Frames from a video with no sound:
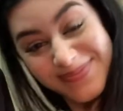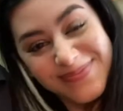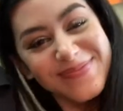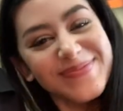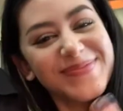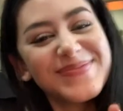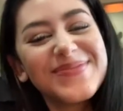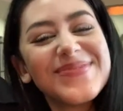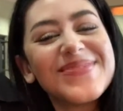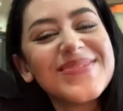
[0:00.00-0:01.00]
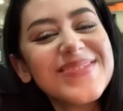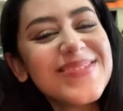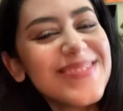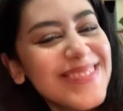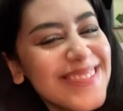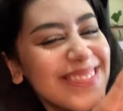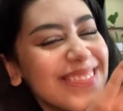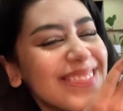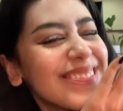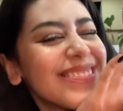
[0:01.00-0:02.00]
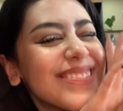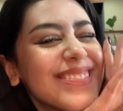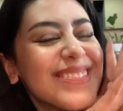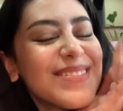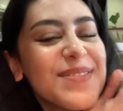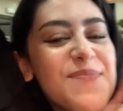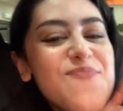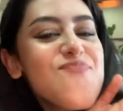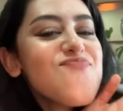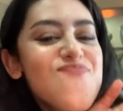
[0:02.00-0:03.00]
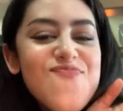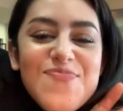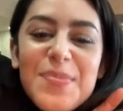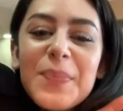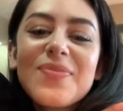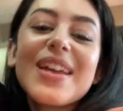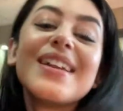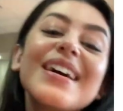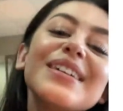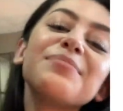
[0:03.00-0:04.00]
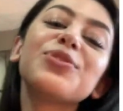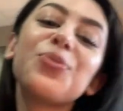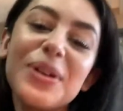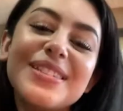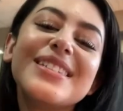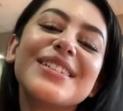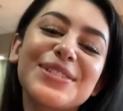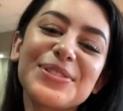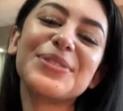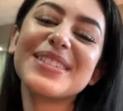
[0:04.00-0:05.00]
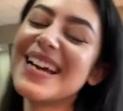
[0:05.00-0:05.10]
introduce this girl to the world. She said she doesn't know how to make coffee. And I'm 20 years old and